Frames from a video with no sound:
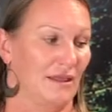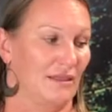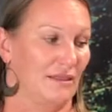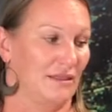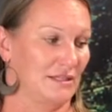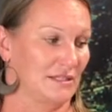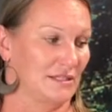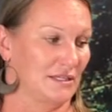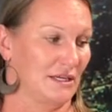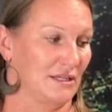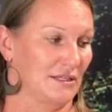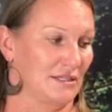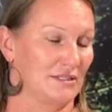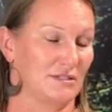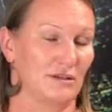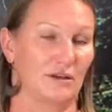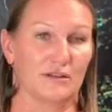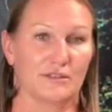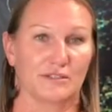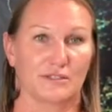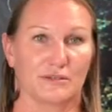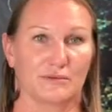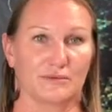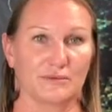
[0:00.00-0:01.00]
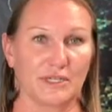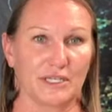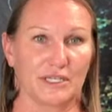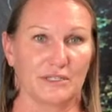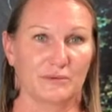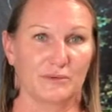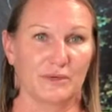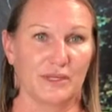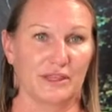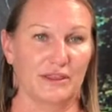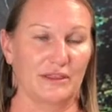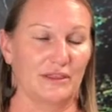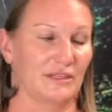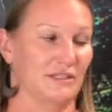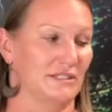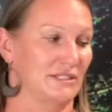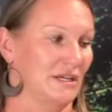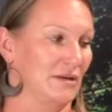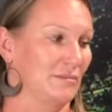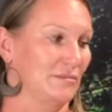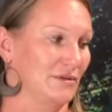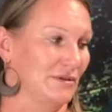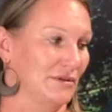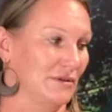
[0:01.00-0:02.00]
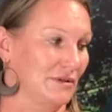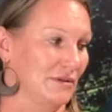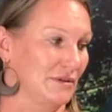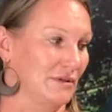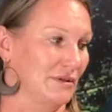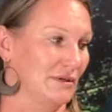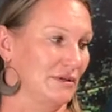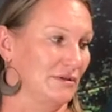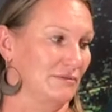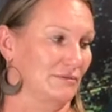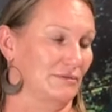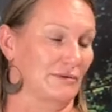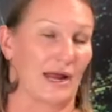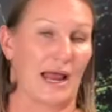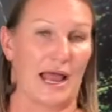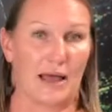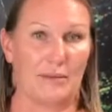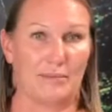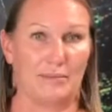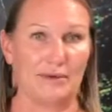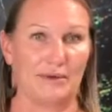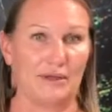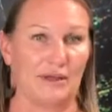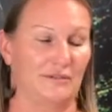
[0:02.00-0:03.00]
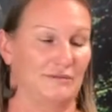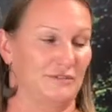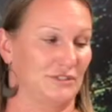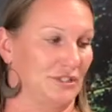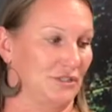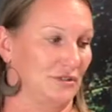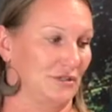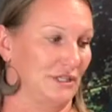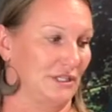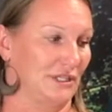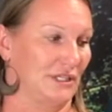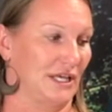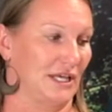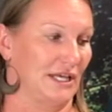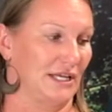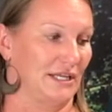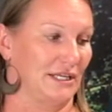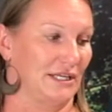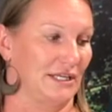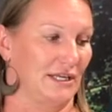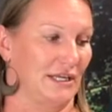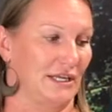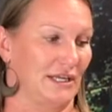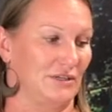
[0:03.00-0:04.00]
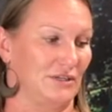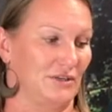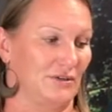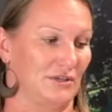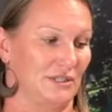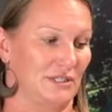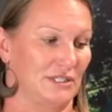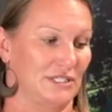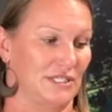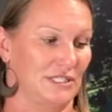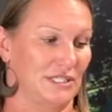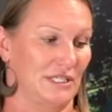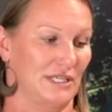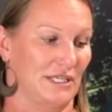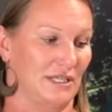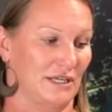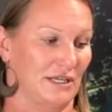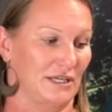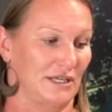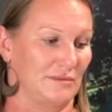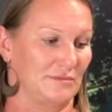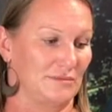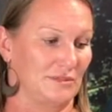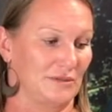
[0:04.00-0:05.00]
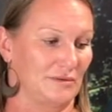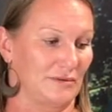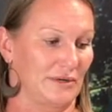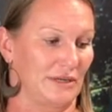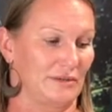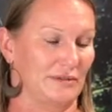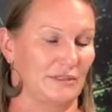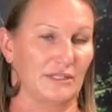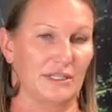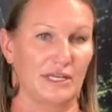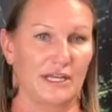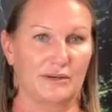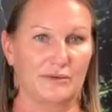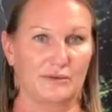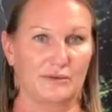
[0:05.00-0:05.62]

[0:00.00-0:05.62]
This gun is also rigged with the double wrap of shooting line, and you can see it comes around the line